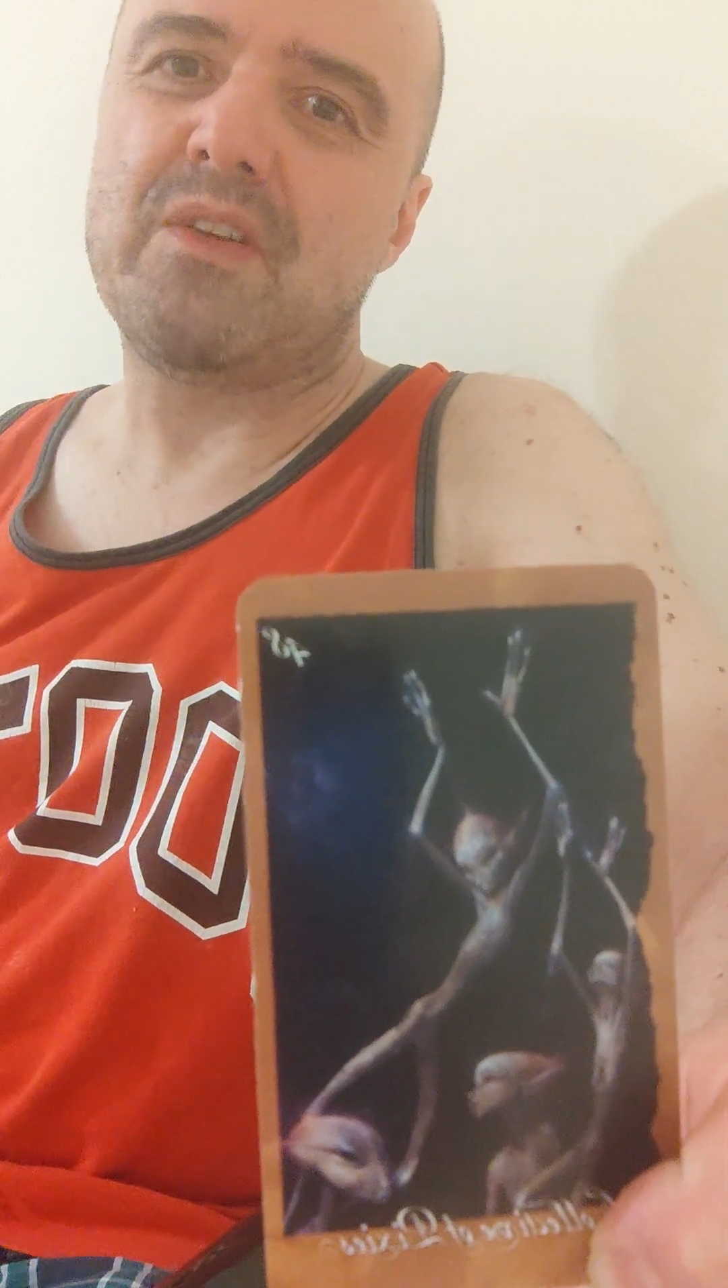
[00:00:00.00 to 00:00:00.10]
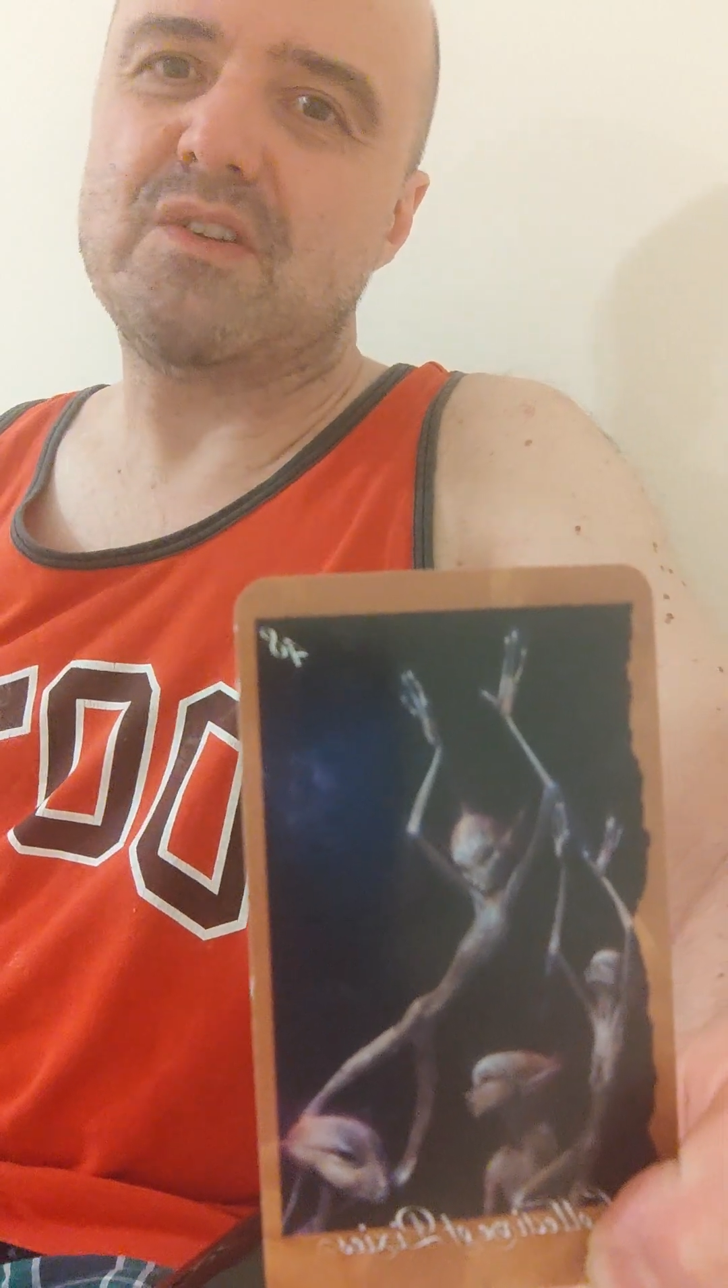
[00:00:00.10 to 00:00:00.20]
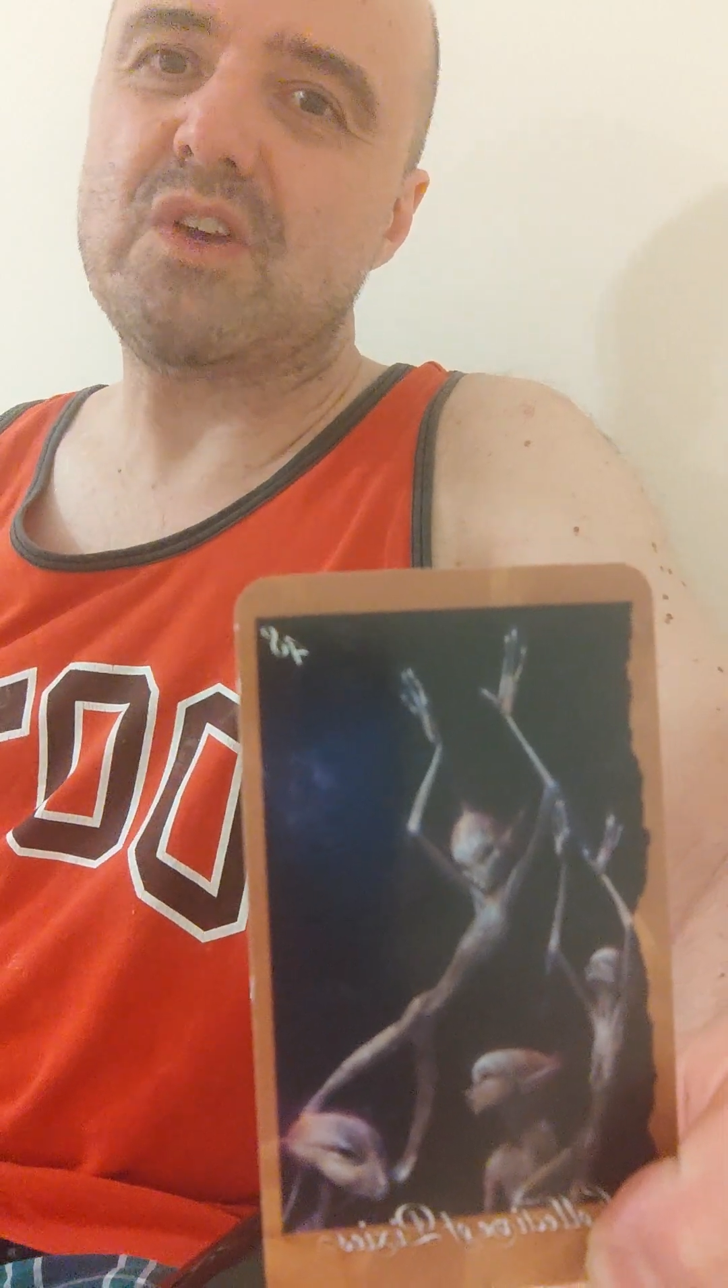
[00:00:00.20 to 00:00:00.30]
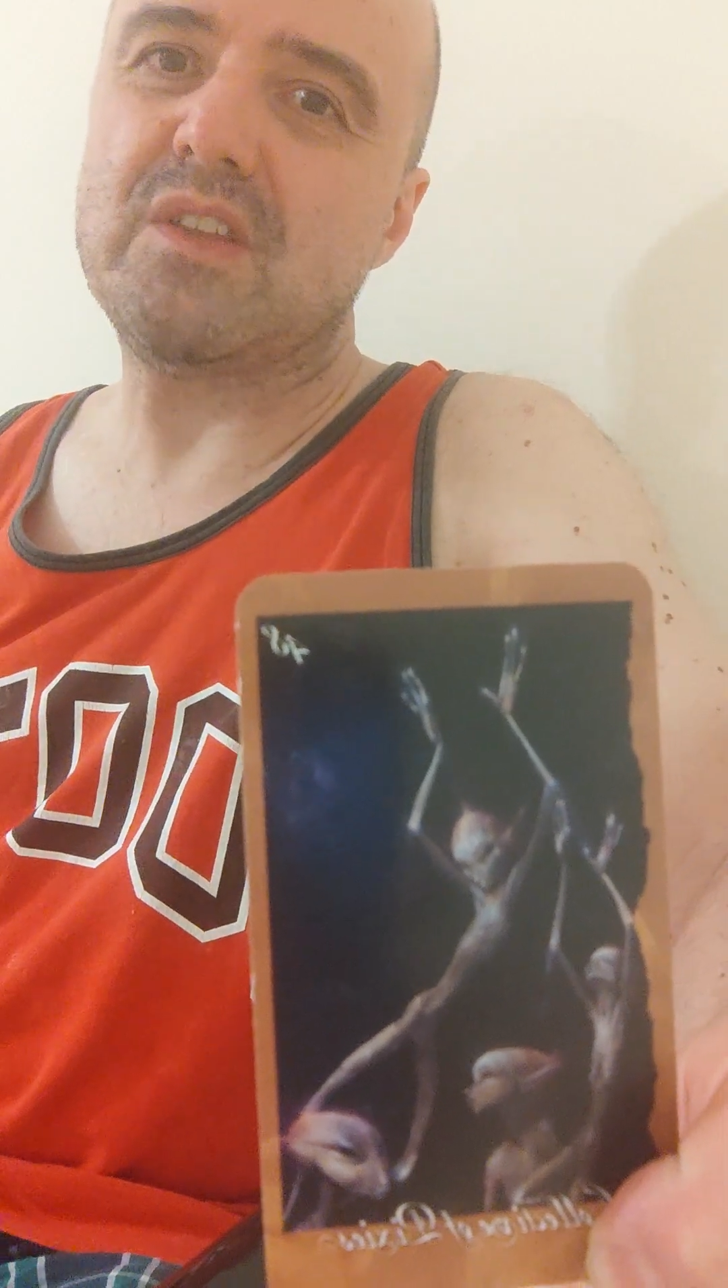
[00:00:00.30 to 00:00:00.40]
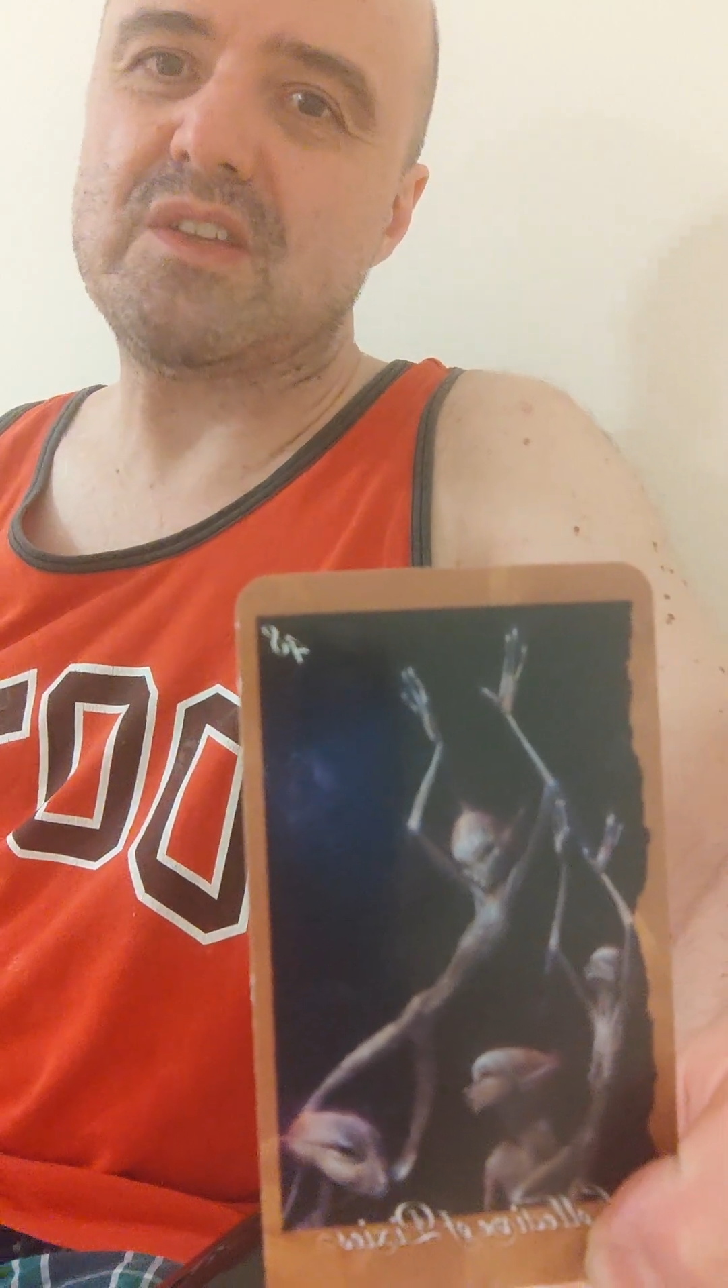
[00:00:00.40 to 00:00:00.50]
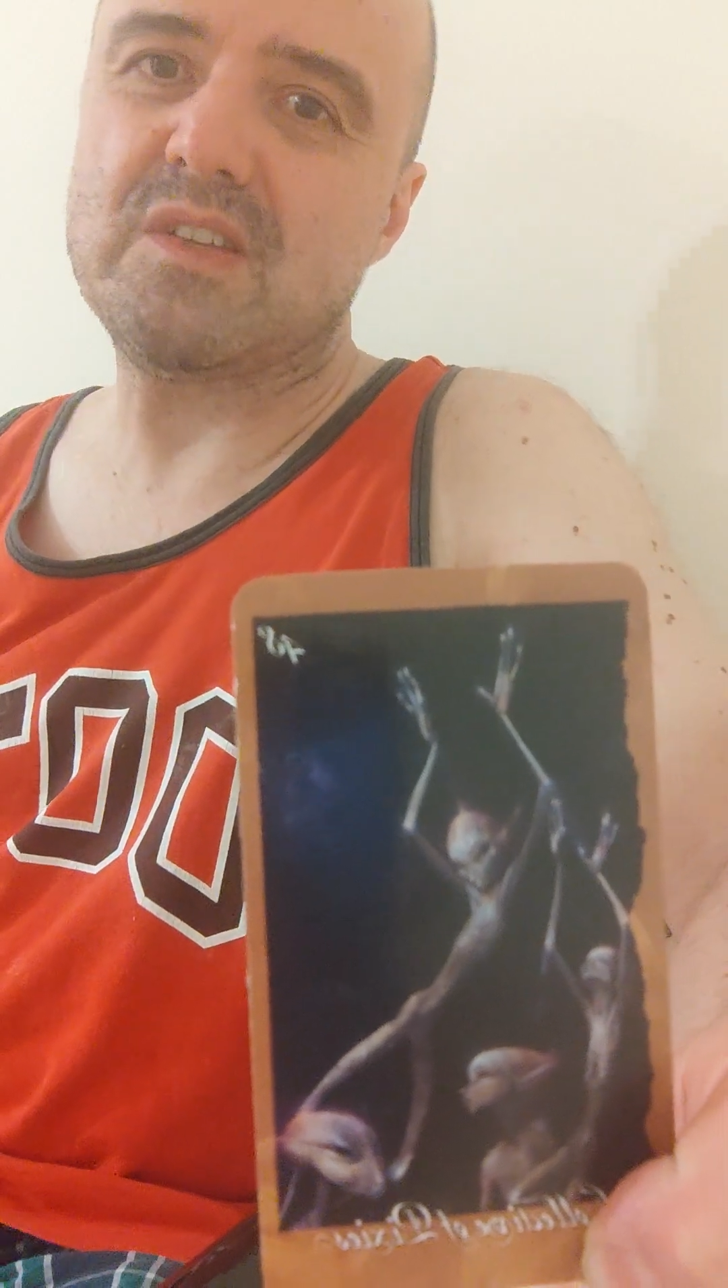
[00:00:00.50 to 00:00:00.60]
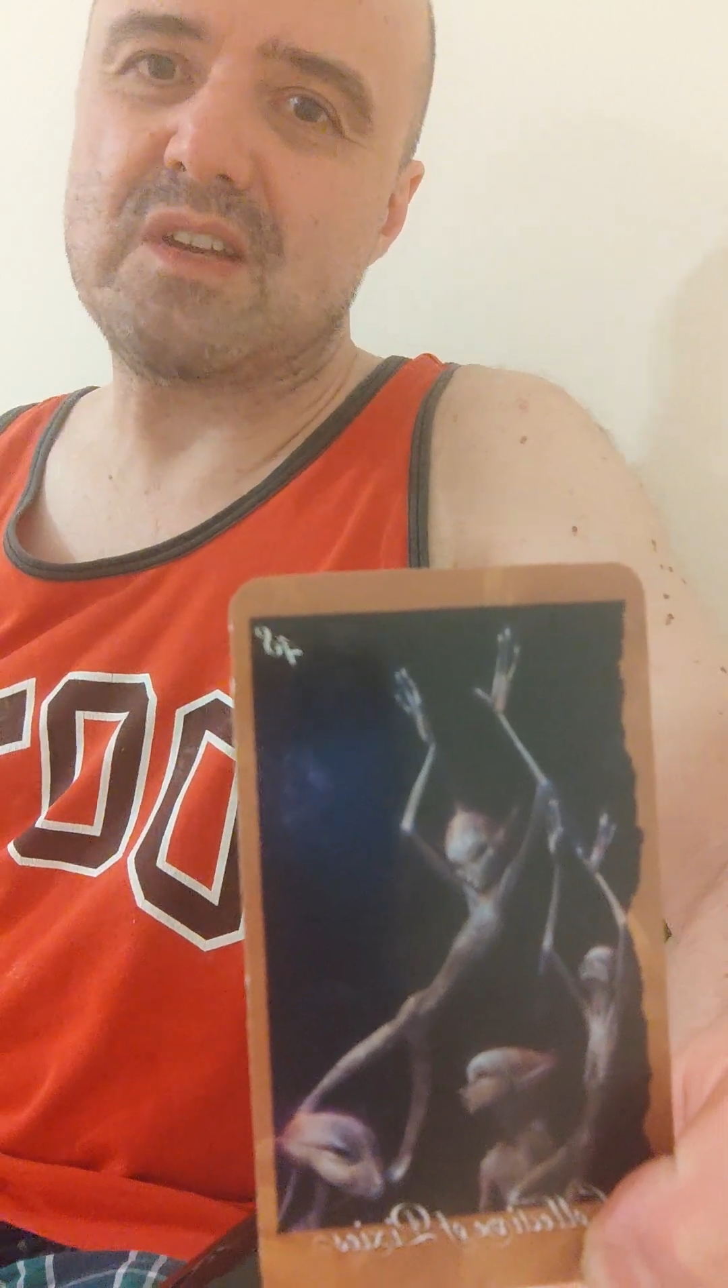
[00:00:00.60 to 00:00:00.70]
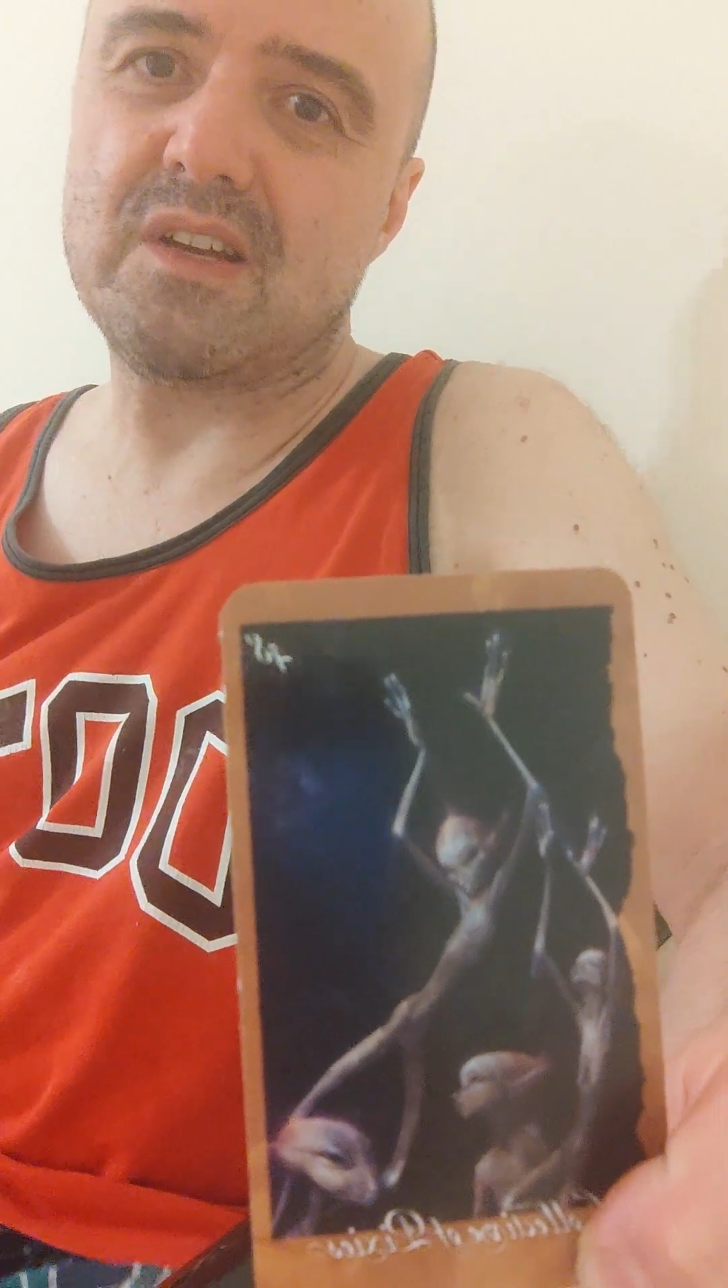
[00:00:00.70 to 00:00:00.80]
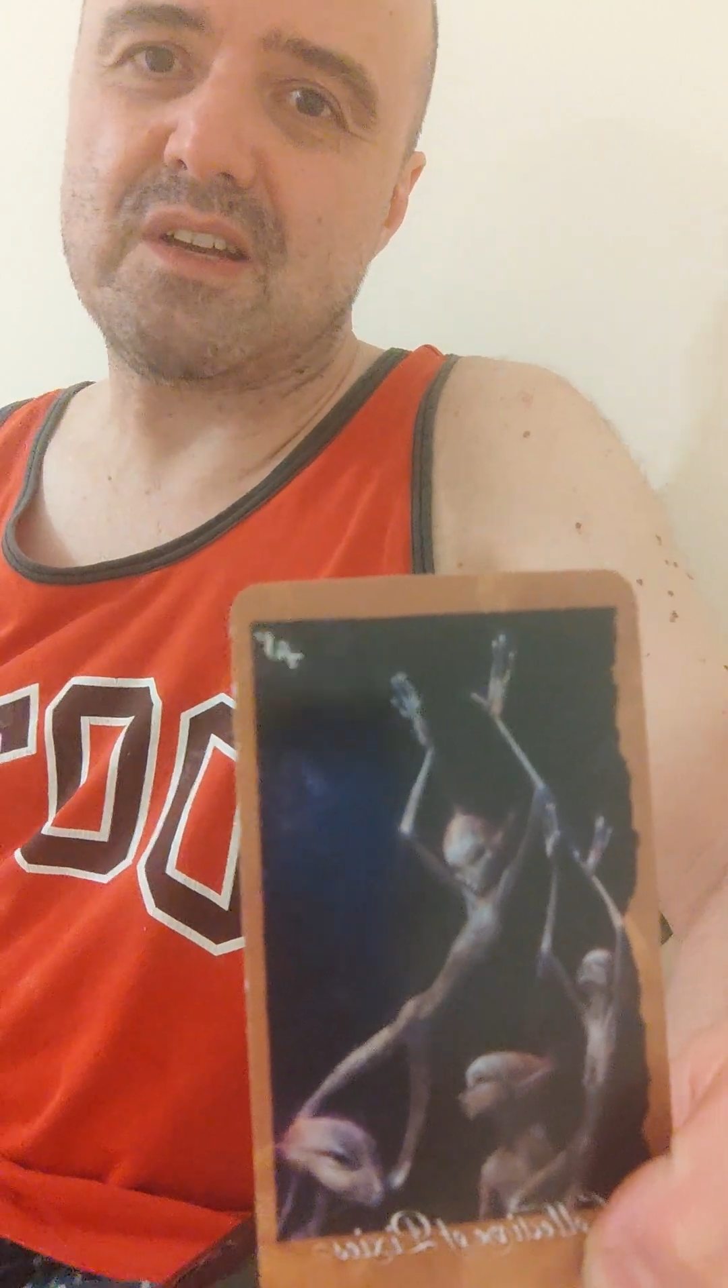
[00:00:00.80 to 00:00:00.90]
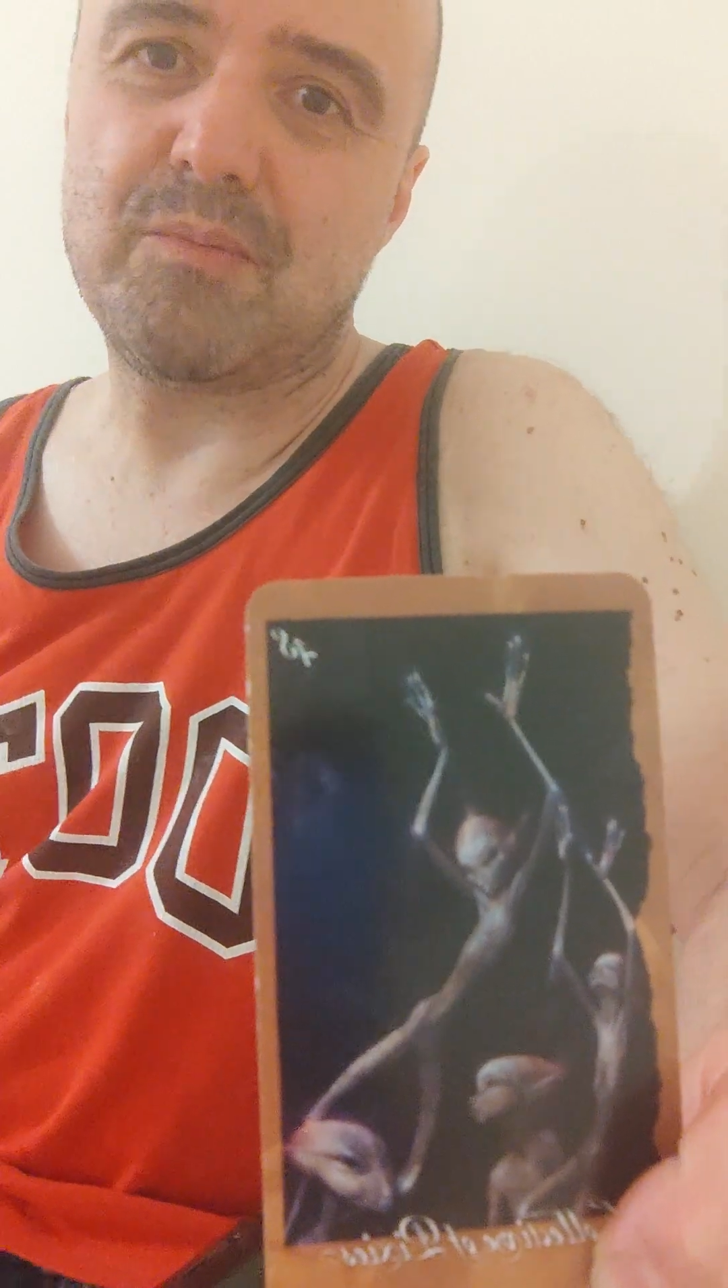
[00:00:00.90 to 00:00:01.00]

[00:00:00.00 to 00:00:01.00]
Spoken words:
there's all these